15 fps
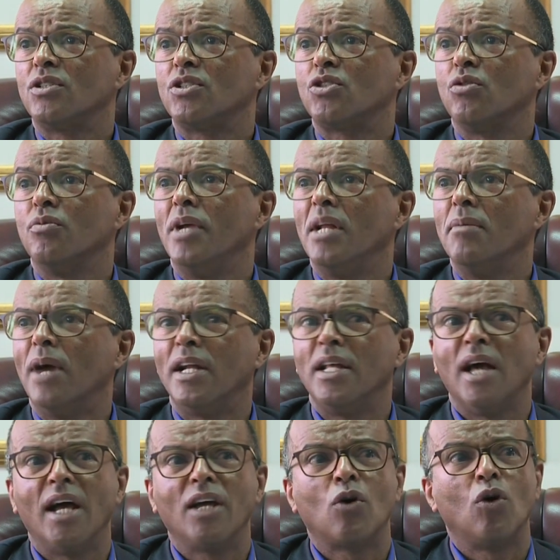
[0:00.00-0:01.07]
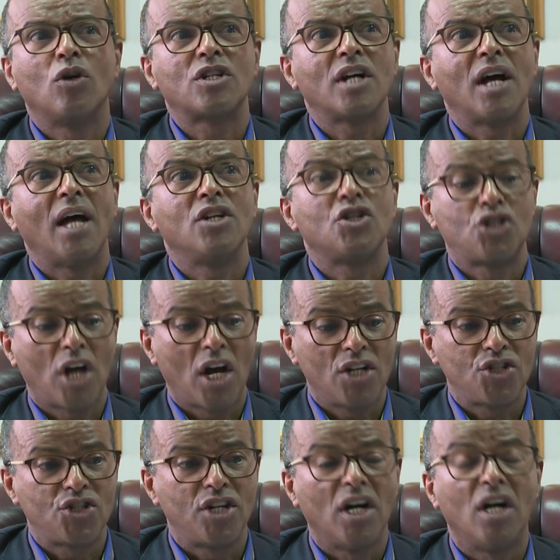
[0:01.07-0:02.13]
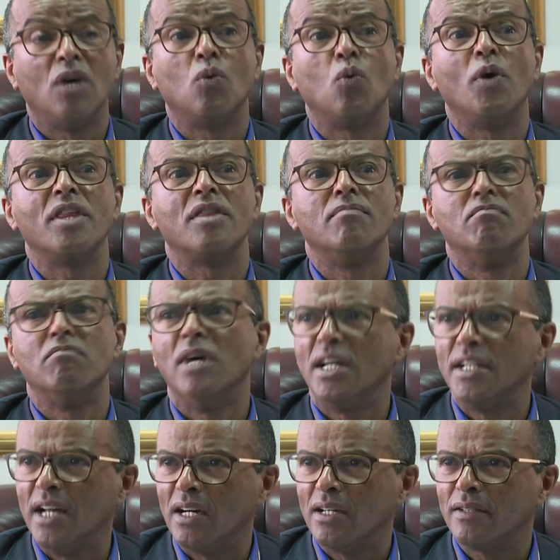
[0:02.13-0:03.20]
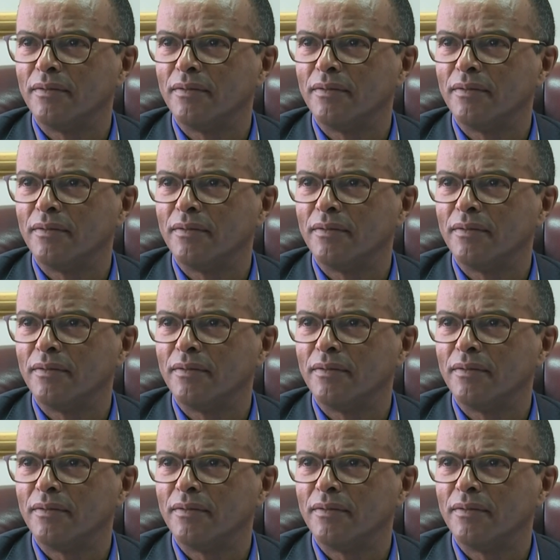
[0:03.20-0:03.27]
to Milimani High Court and charged her with murder.